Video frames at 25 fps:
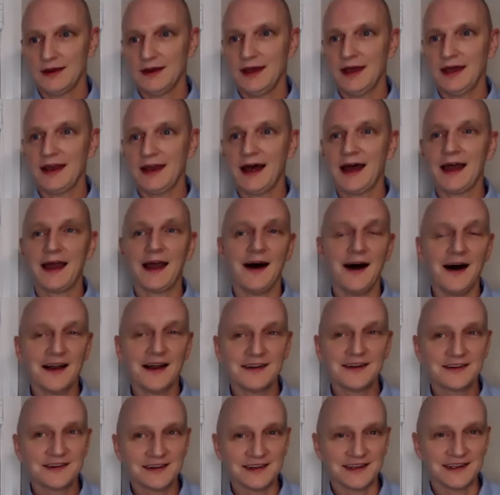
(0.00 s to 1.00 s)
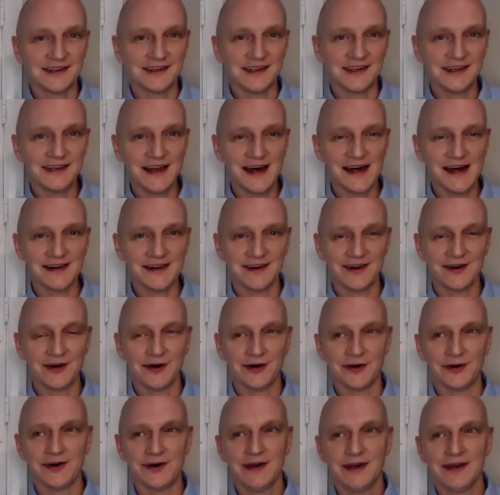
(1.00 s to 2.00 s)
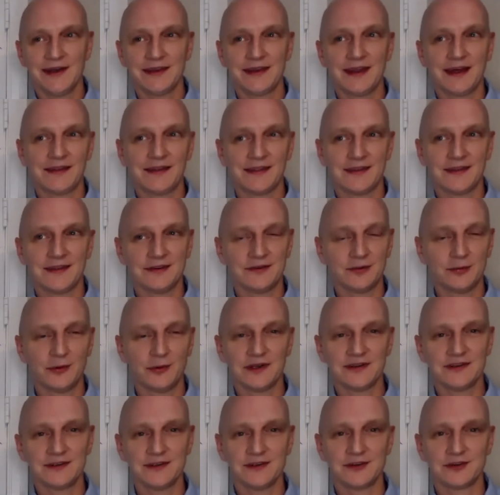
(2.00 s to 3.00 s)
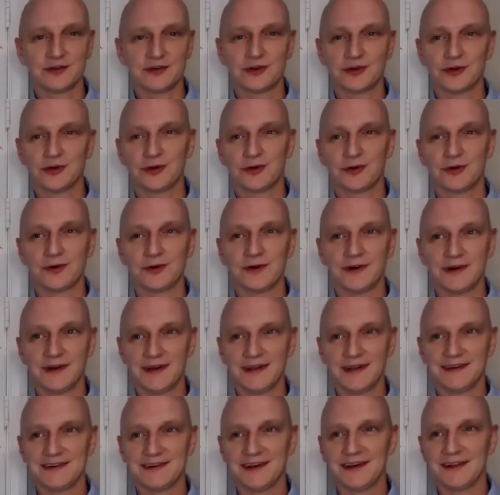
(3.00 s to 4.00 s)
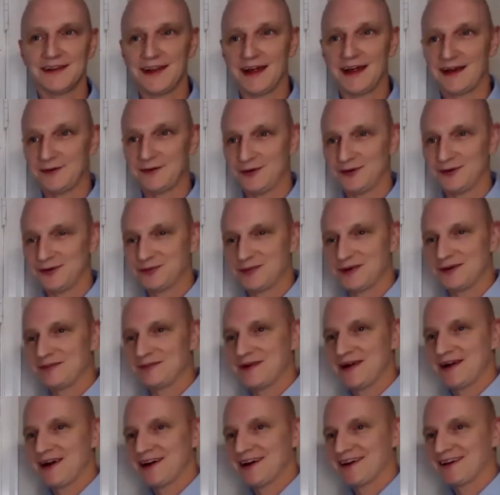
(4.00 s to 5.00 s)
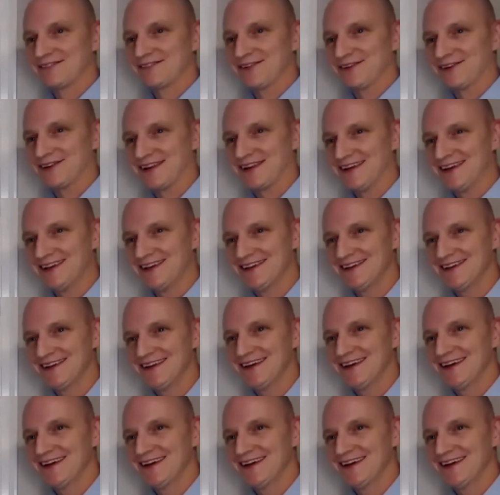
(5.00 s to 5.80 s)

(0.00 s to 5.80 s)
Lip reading: And I honestly did not know that this wasn't true until I was preparing for this.